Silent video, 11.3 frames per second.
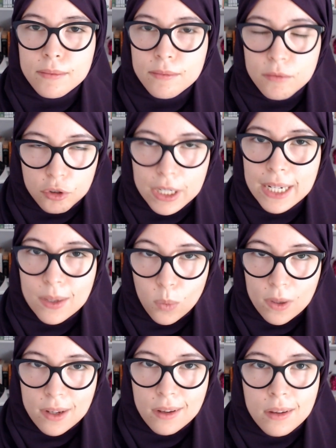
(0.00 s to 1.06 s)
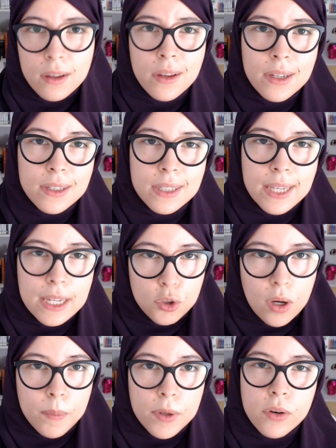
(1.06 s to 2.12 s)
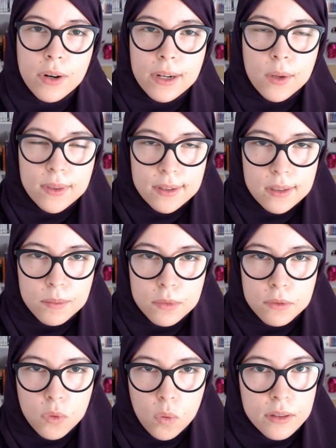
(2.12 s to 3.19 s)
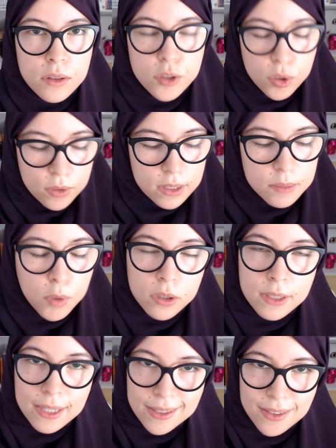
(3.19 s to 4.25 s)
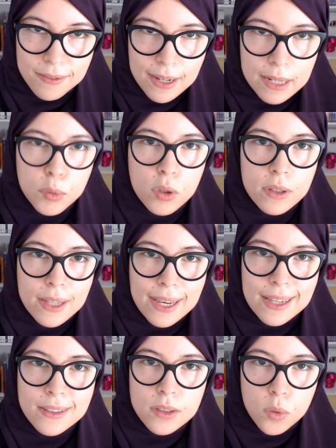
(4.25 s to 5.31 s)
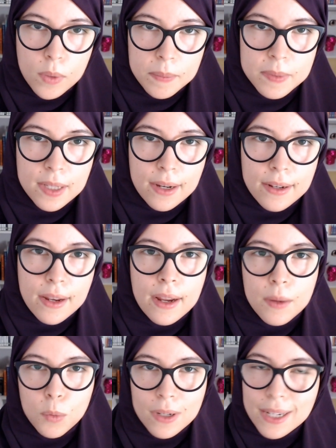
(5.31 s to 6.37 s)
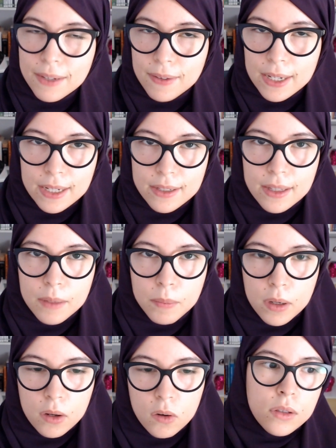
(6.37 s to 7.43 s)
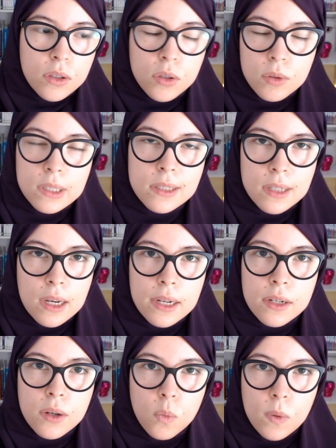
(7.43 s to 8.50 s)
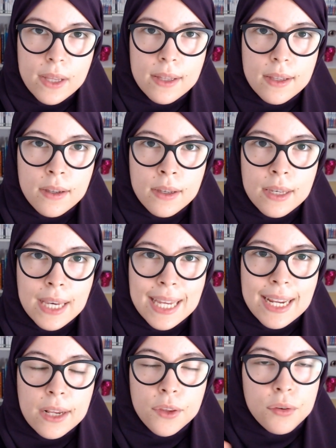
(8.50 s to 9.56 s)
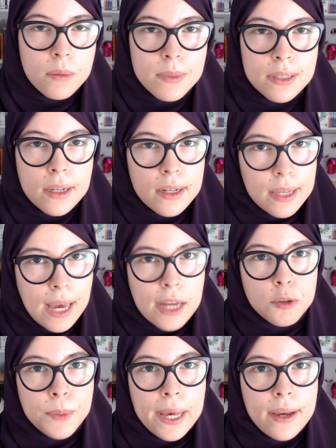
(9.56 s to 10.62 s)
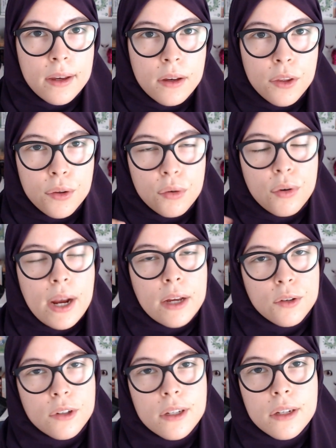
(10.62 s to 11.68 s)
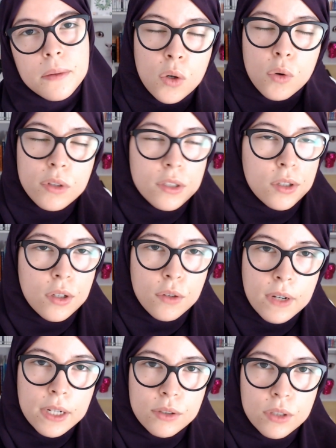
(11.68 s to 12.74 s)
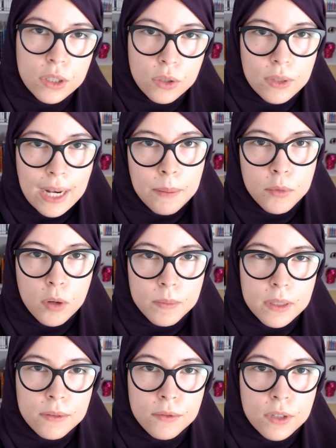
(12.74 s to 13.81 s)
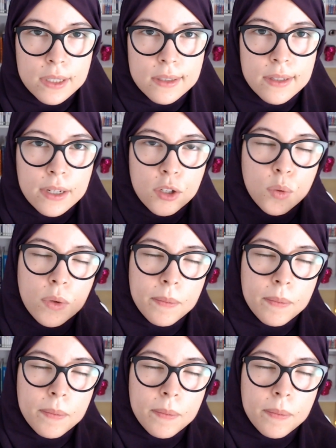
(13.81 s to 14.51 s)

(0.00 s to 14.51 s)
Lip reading: really well to get you up and running with The Sims 4. So this model is available on the Acer website, and I will leave a link to that below. You decide whether getting 3% cash back through Rakuten or the certified renewed laptop difference that you would